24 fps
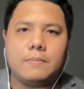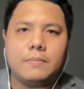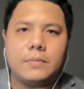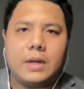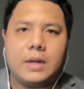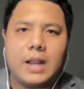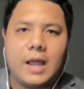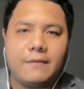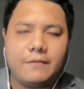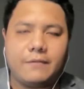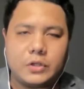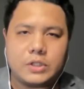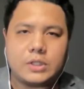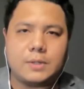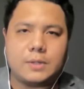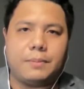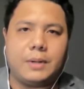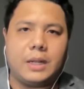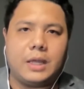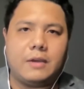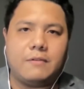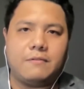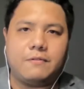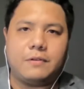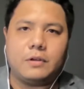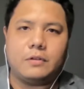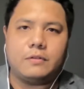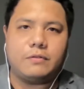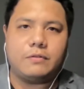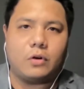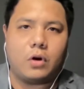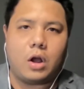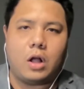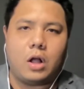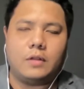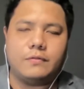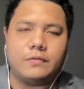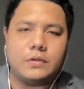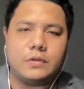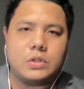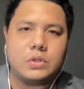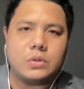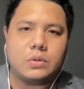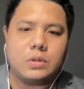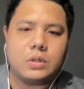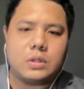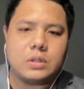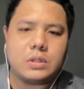levels the play field for all of the
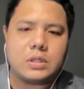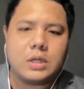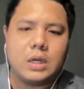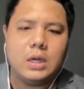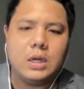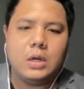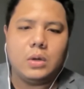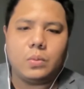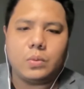students